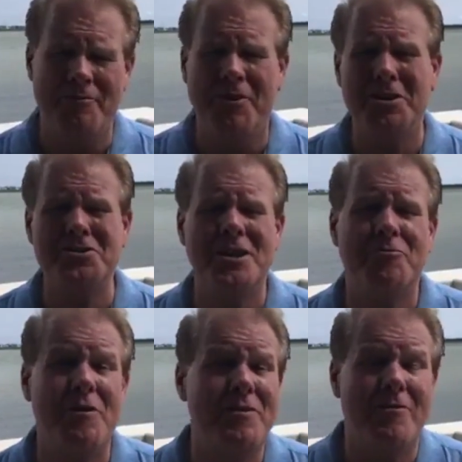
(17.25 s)
First,
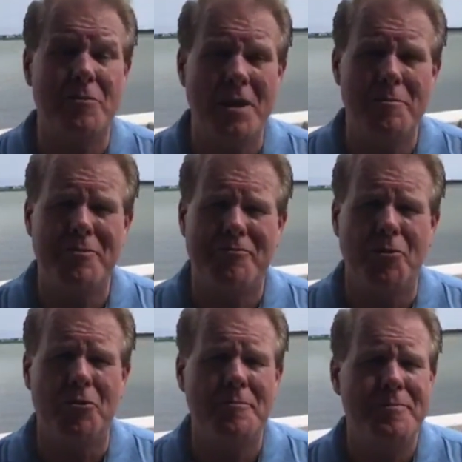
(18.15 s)
if we've never met
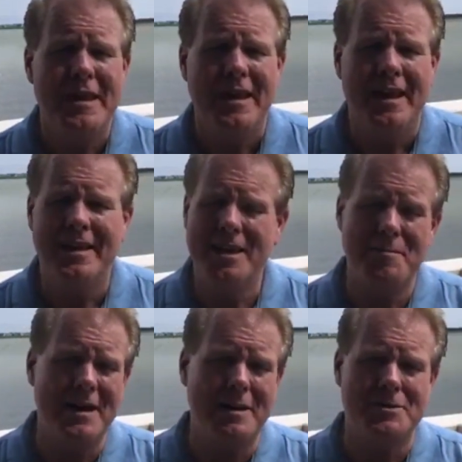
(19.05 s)
before, again,
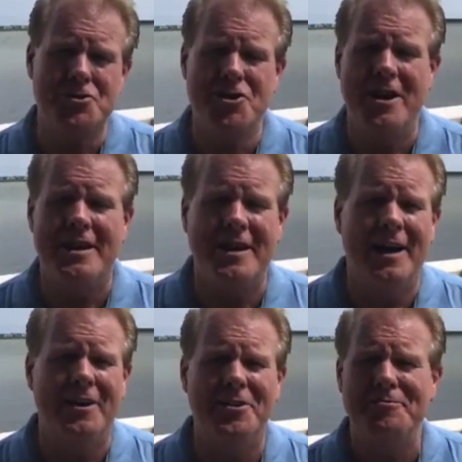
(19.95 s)
my name is Jay
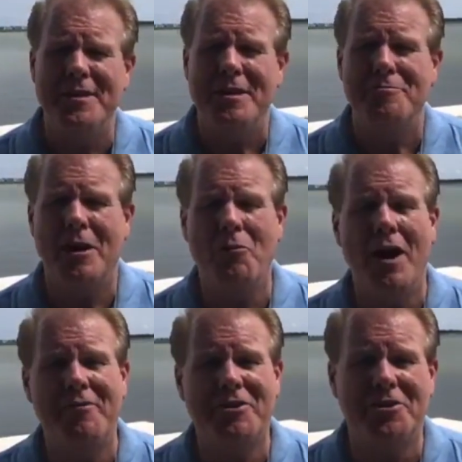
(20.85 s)
Conner. My
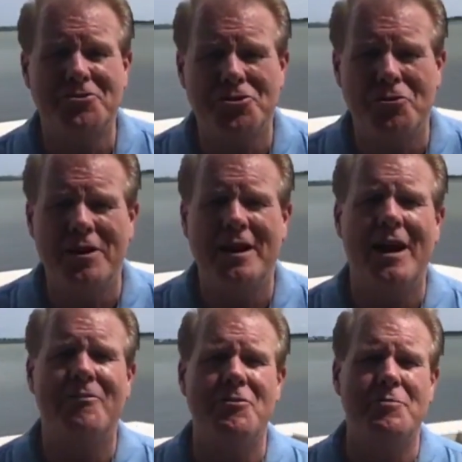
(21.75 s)
wife, Carol Joy, and
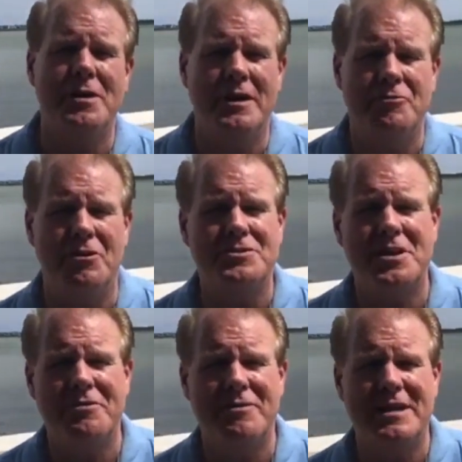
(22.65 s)
I, we've been real
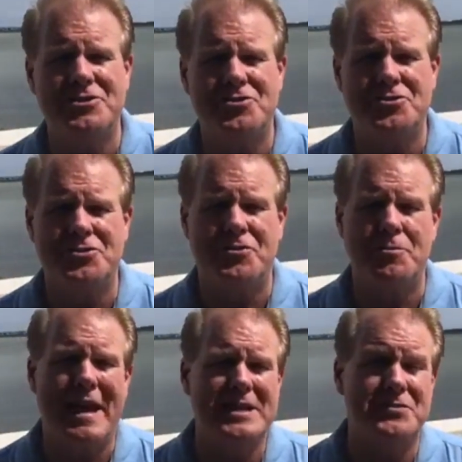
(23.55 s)
estate investors for the
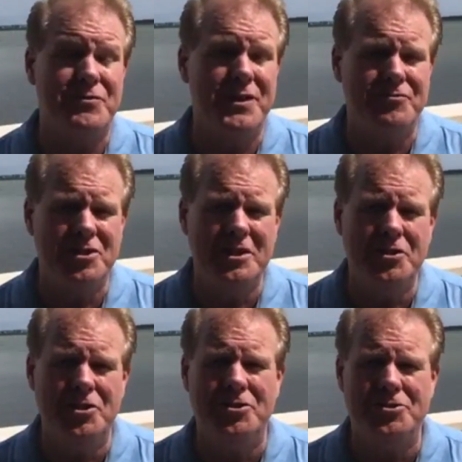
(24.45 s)
past 15
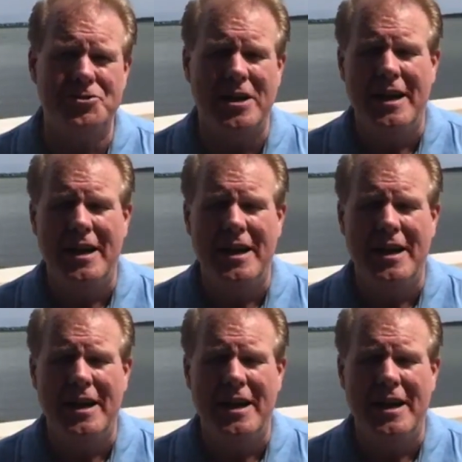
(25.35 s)
years